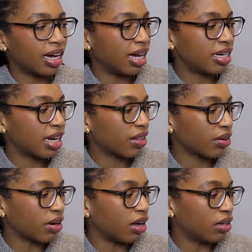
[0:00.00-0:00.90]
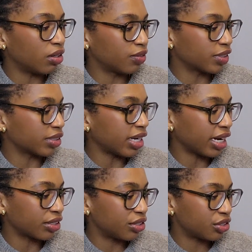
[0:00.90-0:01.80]
another all over
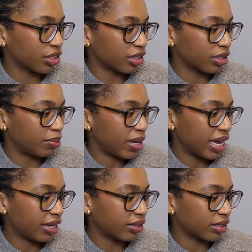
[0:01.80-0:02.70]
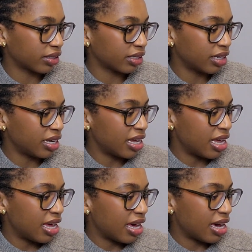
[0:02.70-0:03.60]
textured pattern.
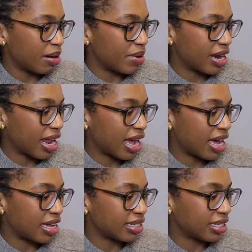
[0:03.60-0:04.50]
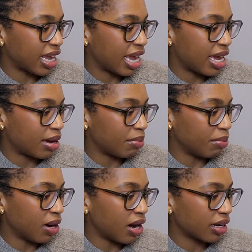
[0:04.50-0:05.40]
And it has a mock